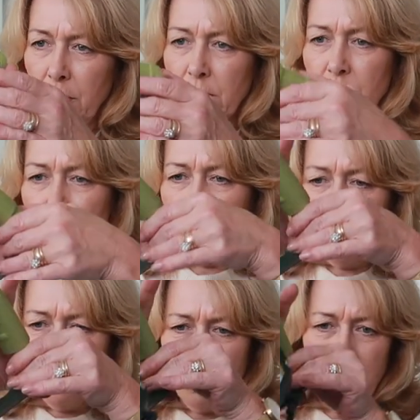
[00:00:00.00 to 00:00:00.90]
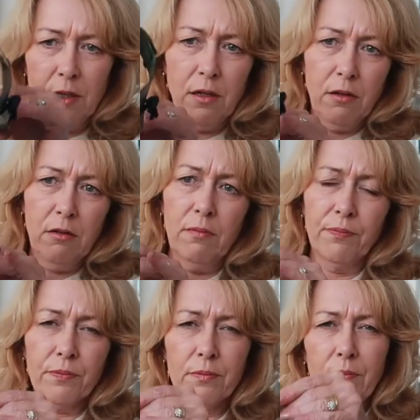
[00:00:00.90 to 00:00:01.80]
It's got this
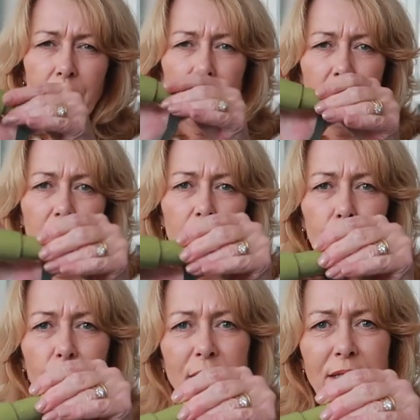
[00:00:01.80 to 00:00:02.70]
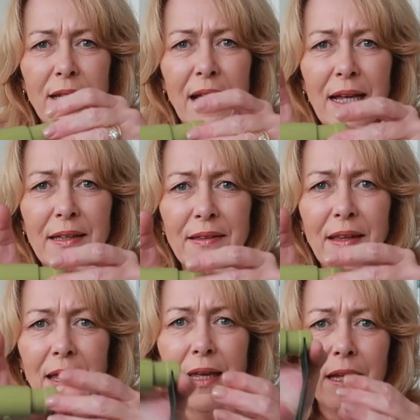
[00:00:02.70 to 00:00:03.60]
press that
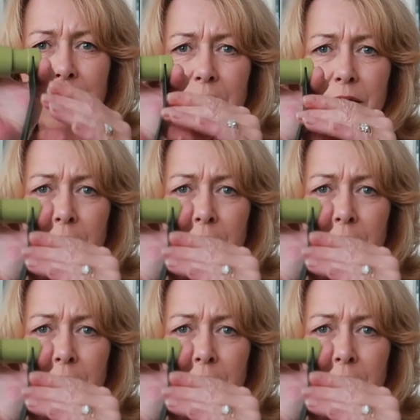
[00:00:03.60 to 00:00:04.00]
in there,